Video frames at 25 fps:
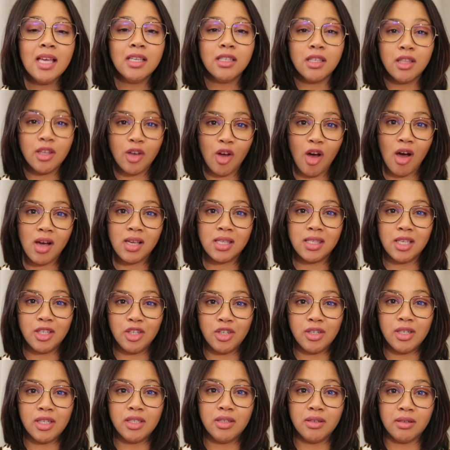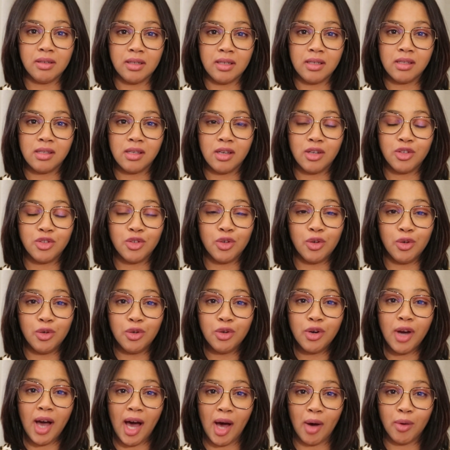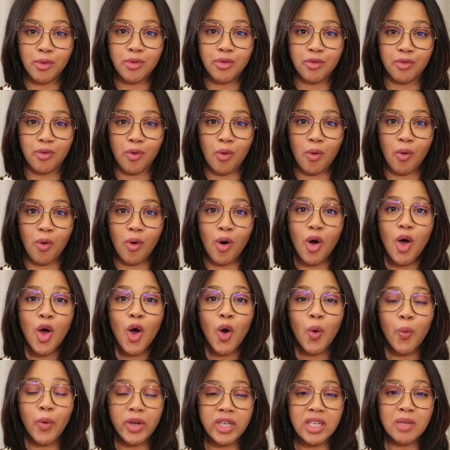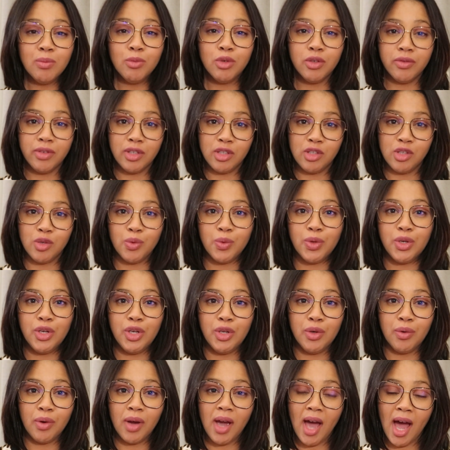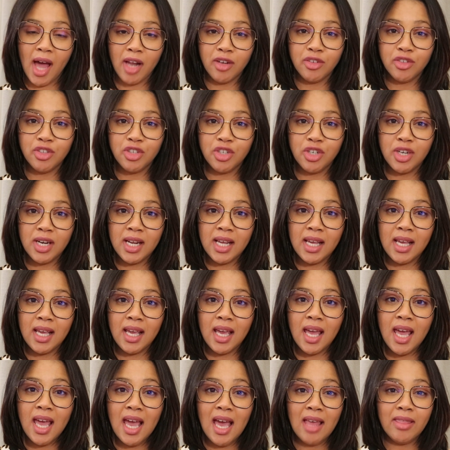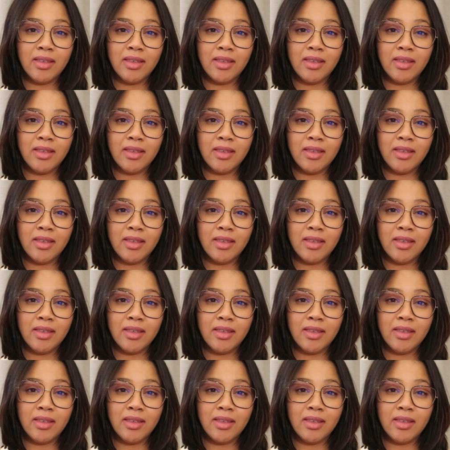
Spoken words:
so the costs that you need to research or look out for when you're moving to a new country.